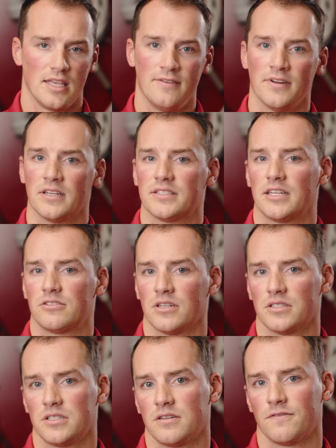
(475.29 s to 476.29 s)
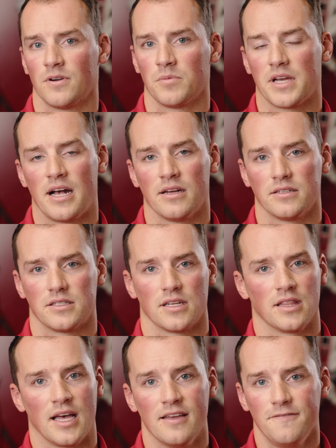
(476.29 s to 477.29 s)
even as I transitioned from college
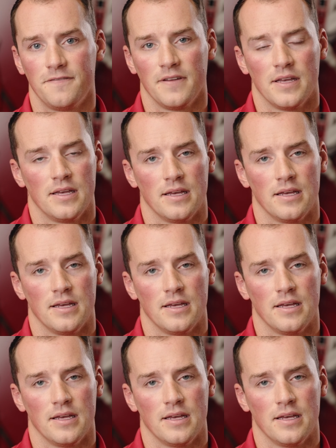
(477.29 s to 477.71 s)
to life,